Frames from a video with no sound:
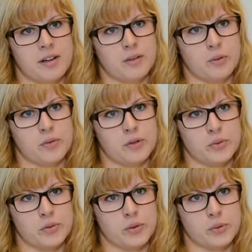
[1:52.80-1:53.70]
look for
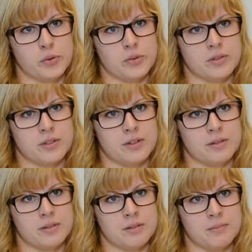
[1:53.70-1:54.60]
new solutions,
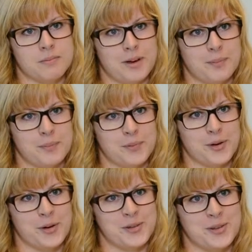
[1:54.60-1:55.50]
and yeah,
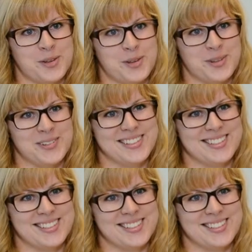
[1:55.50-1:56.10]
continue.